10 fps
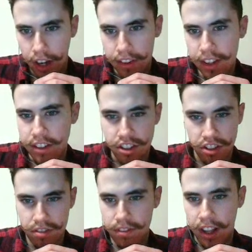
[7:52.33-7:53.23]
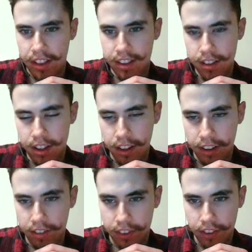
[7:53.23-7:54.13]
and then just
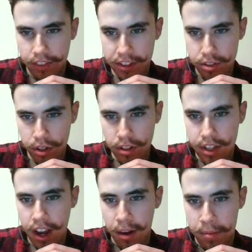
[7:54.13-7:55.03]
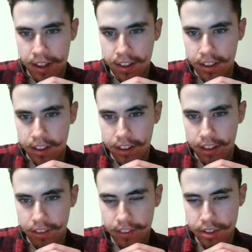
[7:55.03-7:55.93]
if this turns out, man,
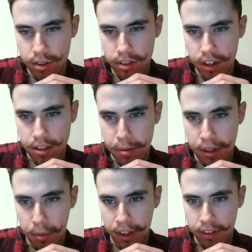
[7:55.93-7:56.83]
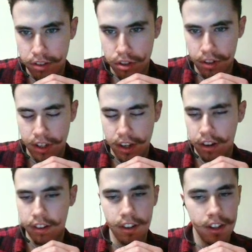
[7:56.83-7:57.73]
if this turns out to be the way they're showing it
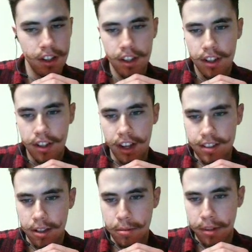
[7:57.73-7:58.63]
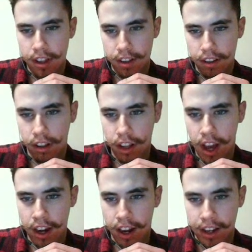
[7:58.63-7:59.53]
here, that's going to be a
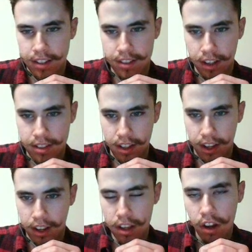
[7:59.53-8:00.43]
lot of ice, I'd say.